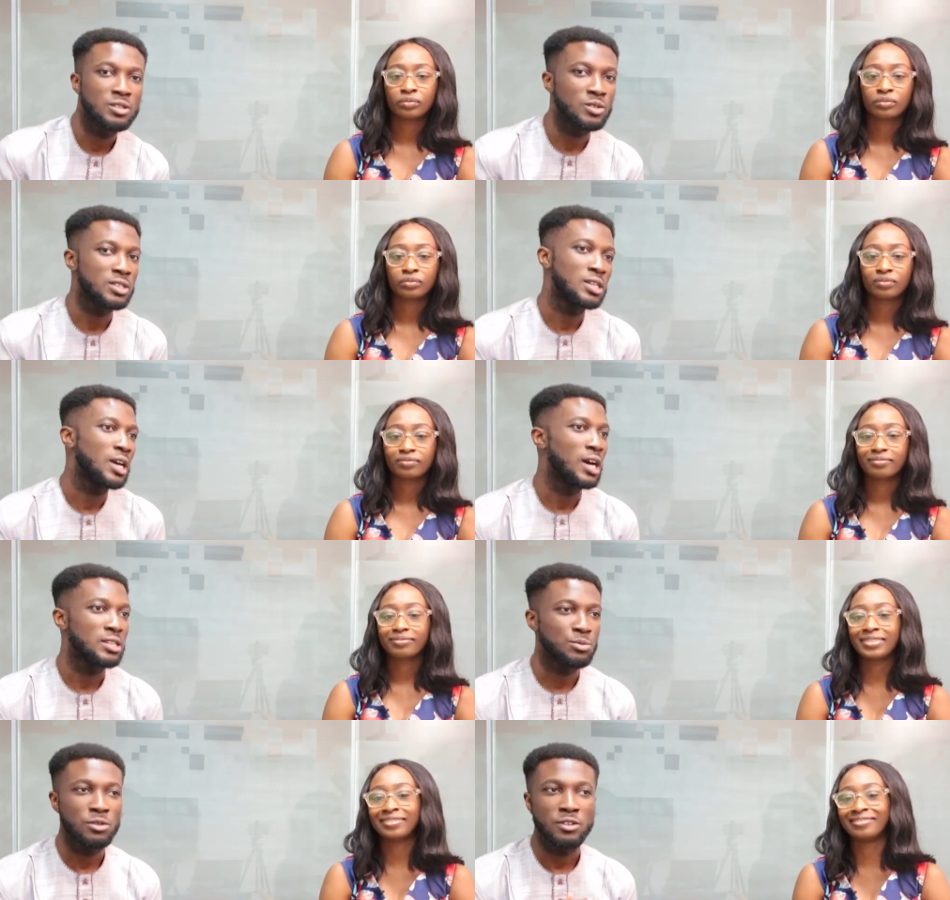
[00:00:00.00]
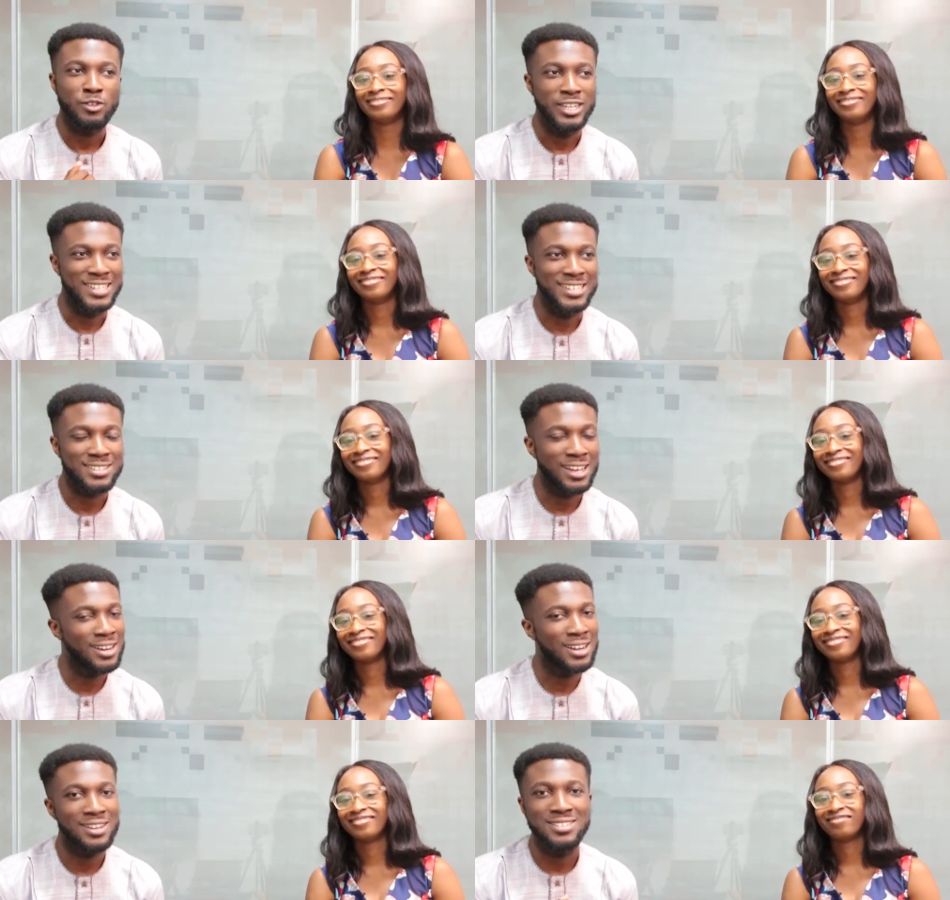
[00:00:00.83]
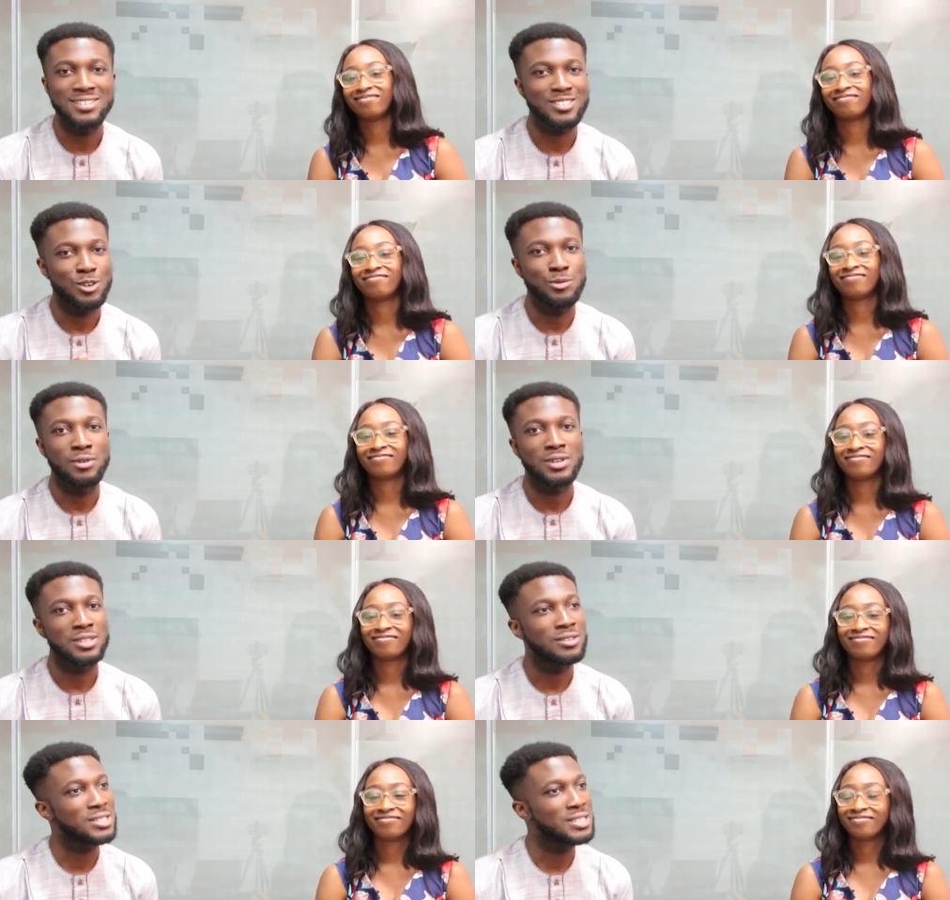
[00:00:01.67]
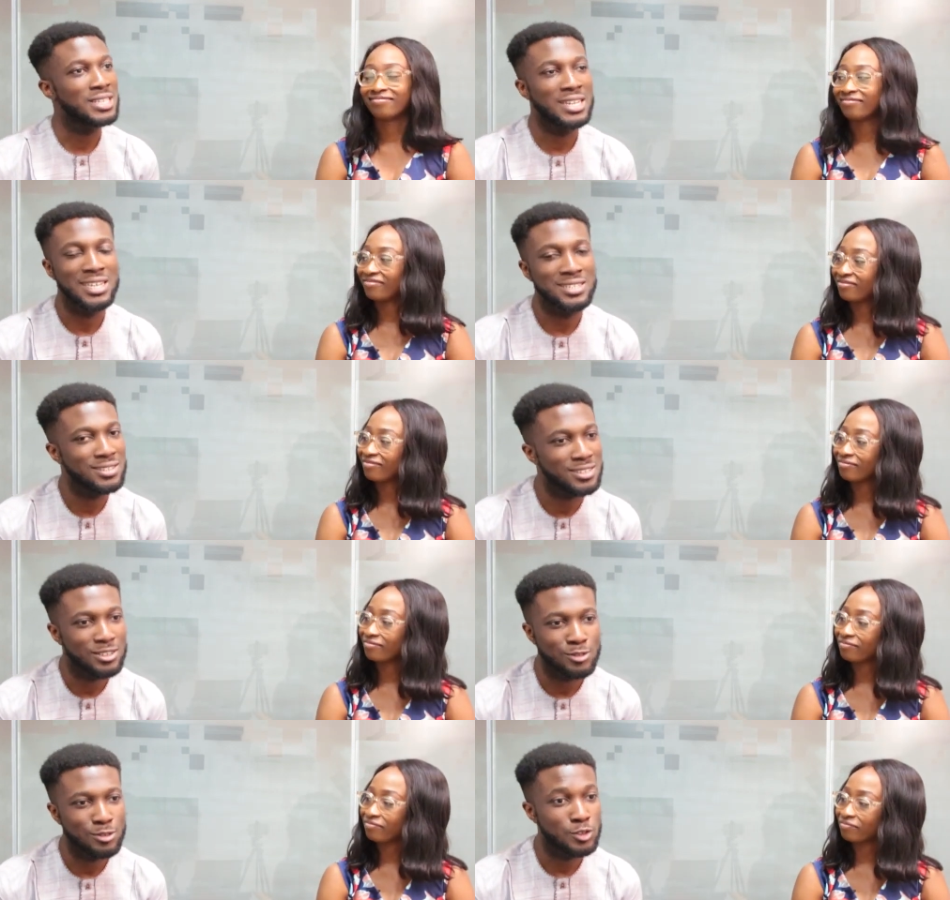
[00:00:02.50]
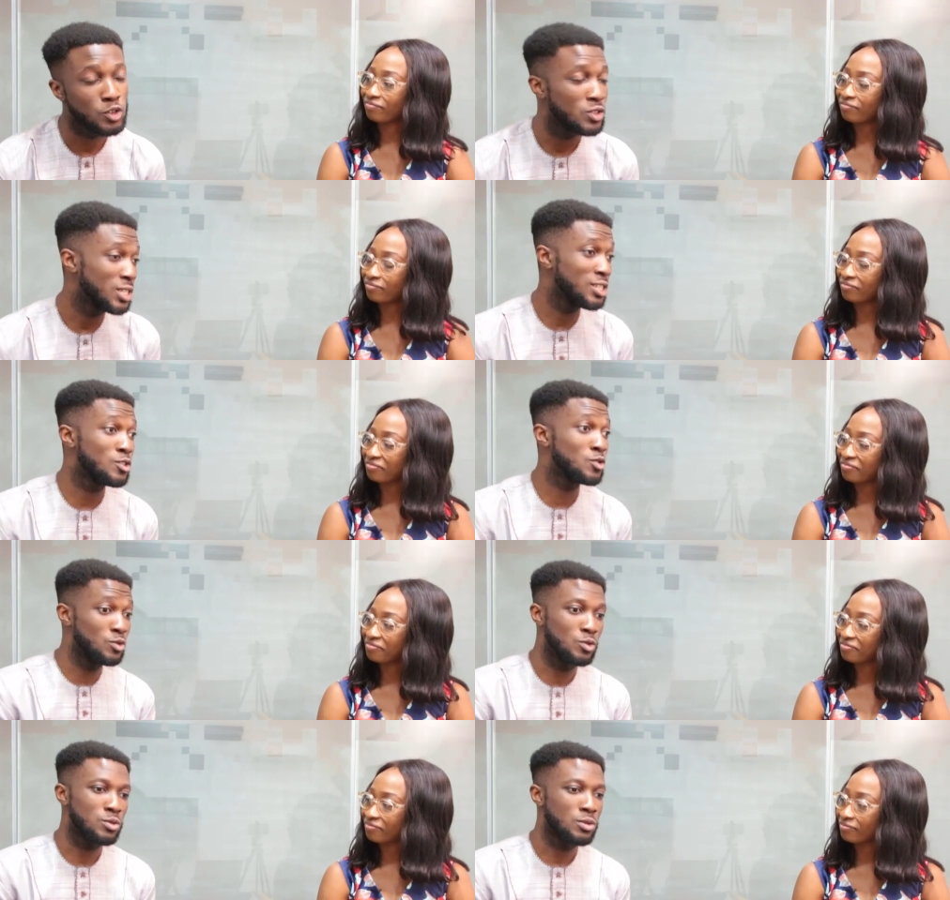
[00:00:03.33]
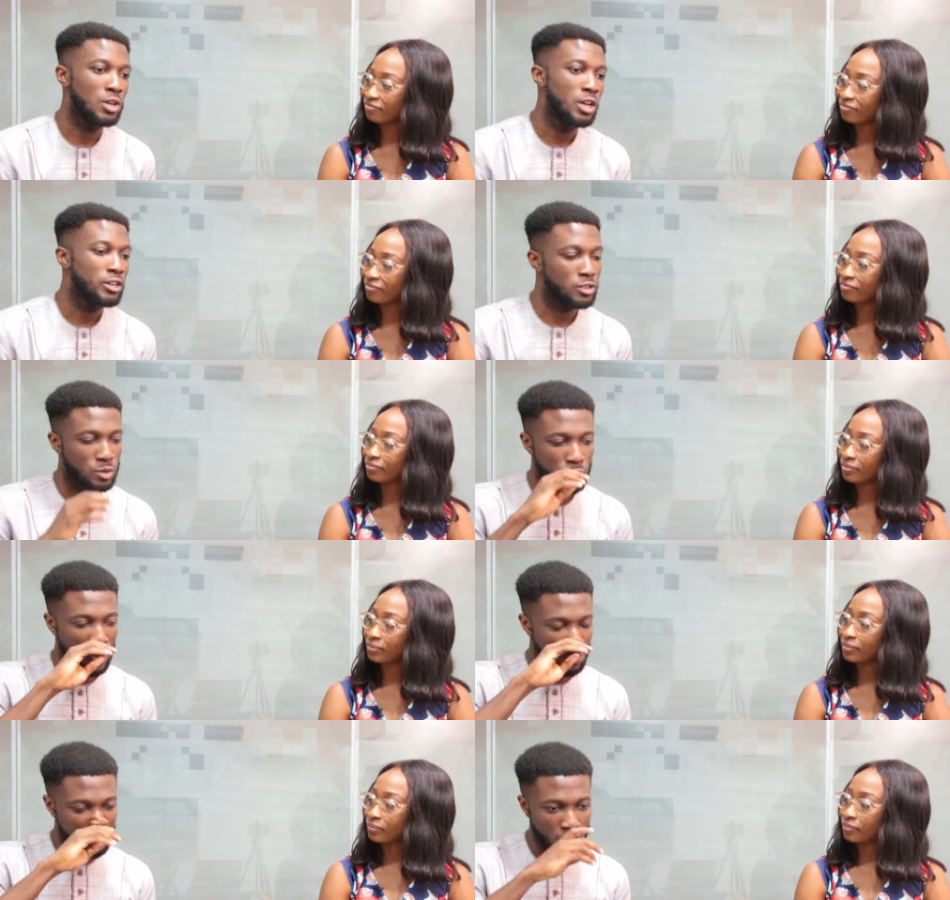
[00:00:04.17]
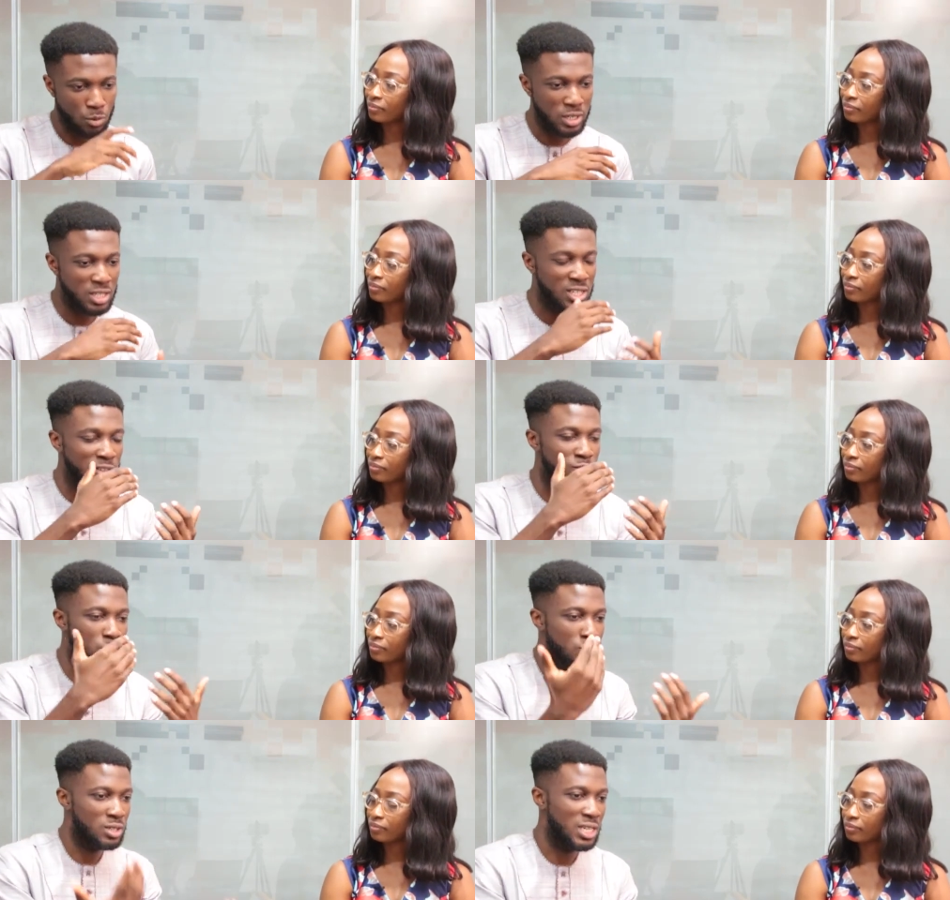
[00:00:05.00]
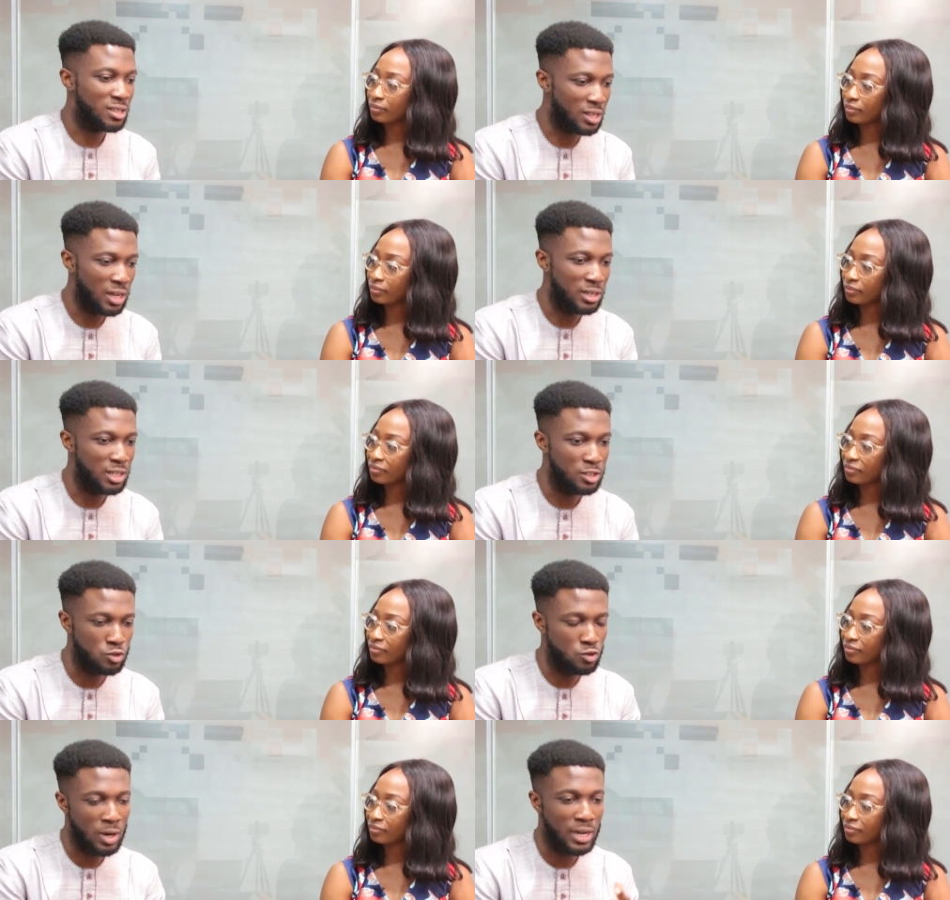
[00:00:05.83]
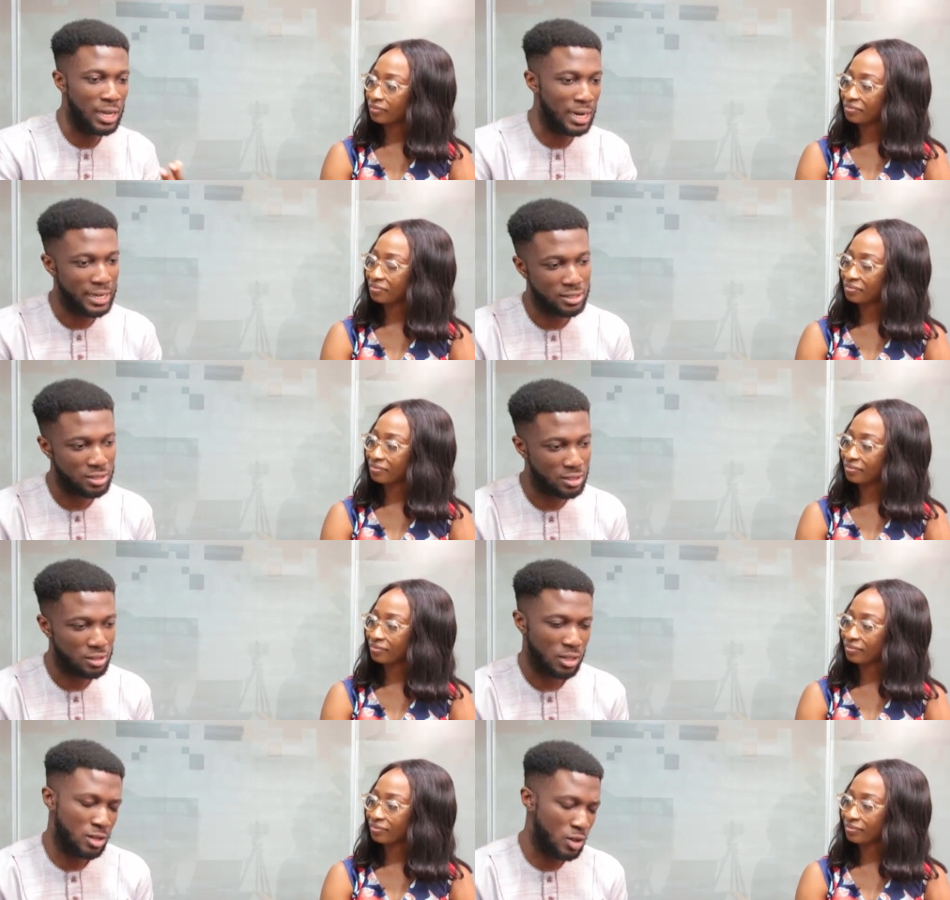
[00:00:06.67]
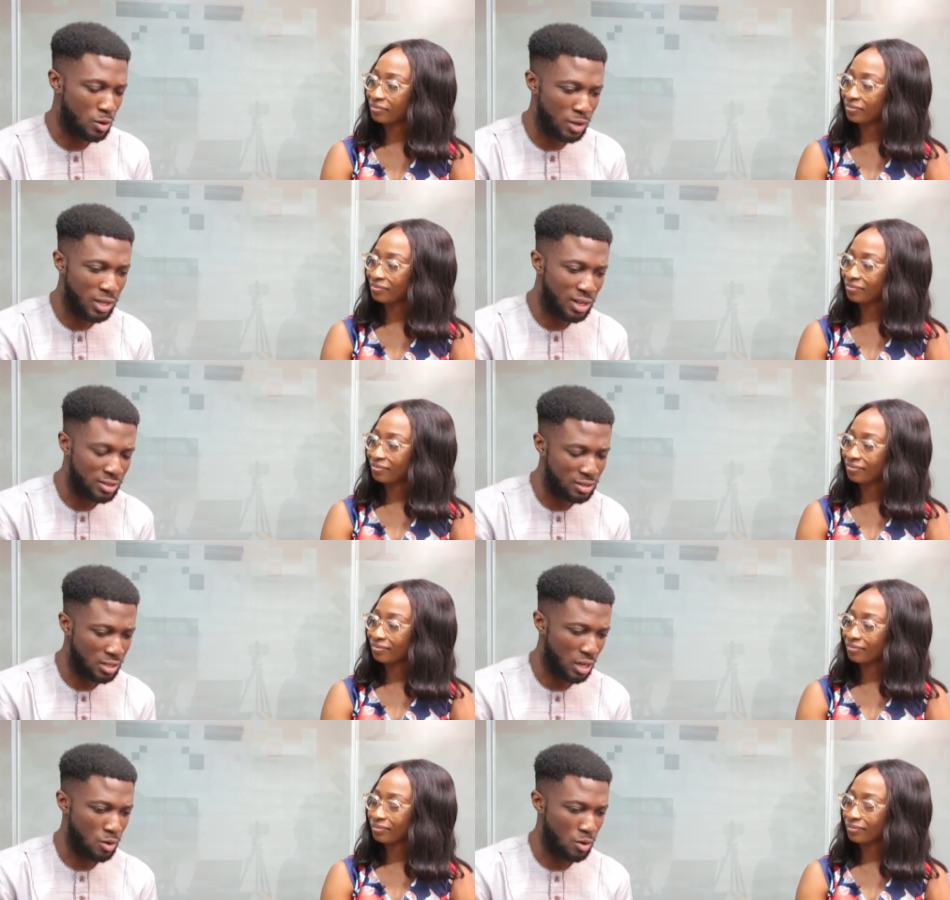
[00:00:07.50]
Speaker 1: kills the cat. Data analysis, it doesn't kill anything. You need to know. So, I mean, somebody gives you data and then you analyze it and you're looking at it.